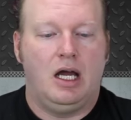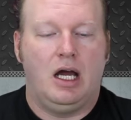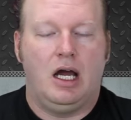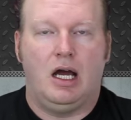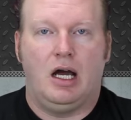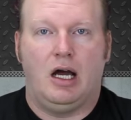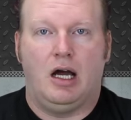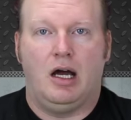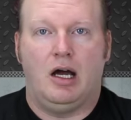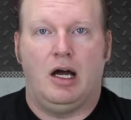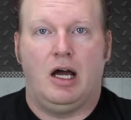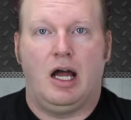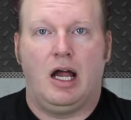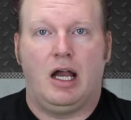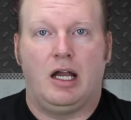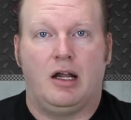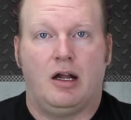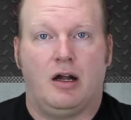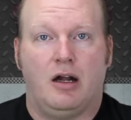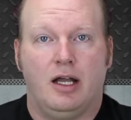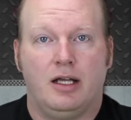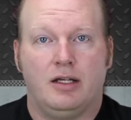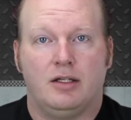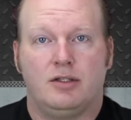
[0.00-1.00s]
Uh, in
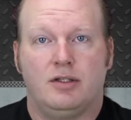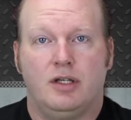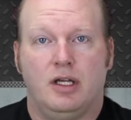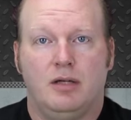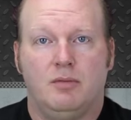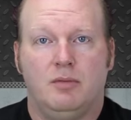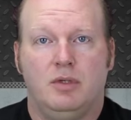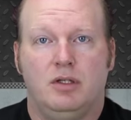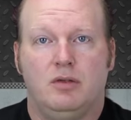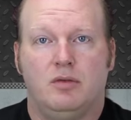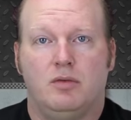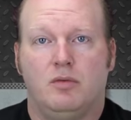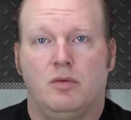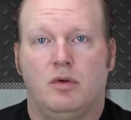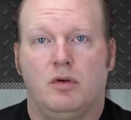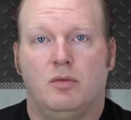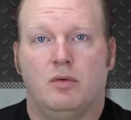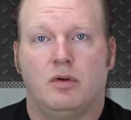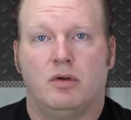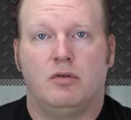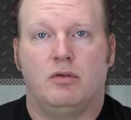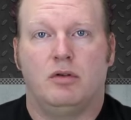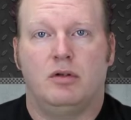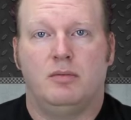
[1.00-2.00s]
our next segment, what
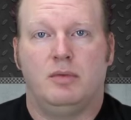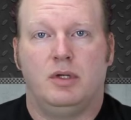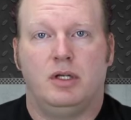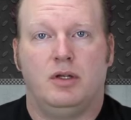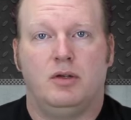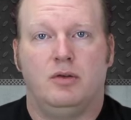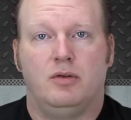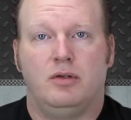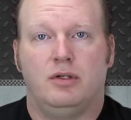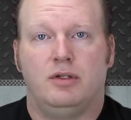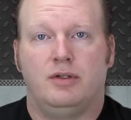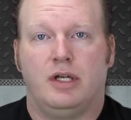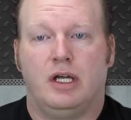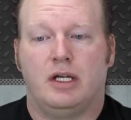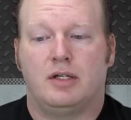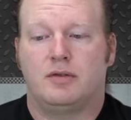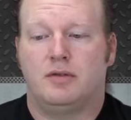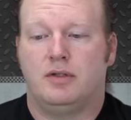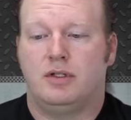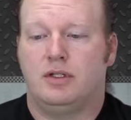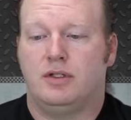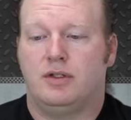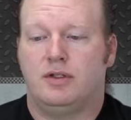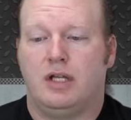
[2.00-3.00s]
we're going to be doing is
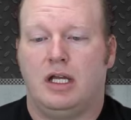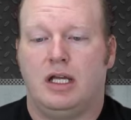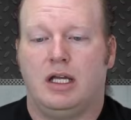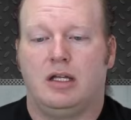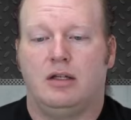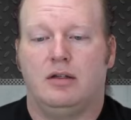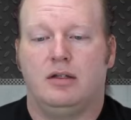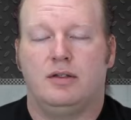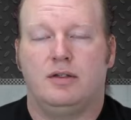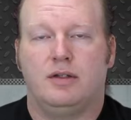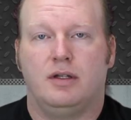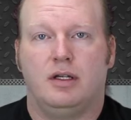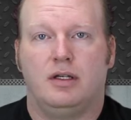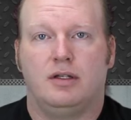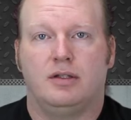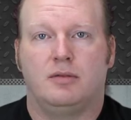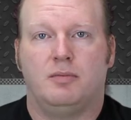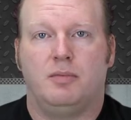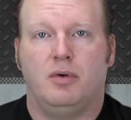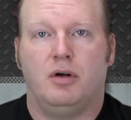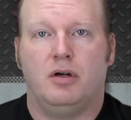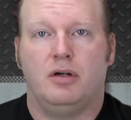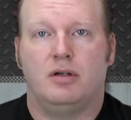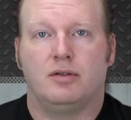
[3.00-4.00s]
actually just taking these things
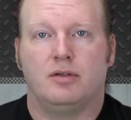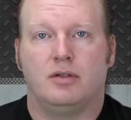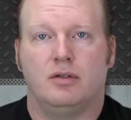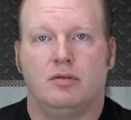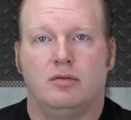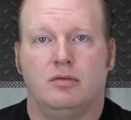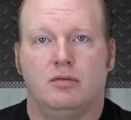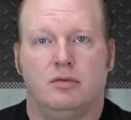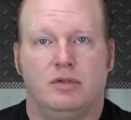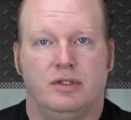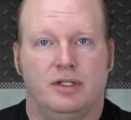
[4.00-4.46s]
apart, so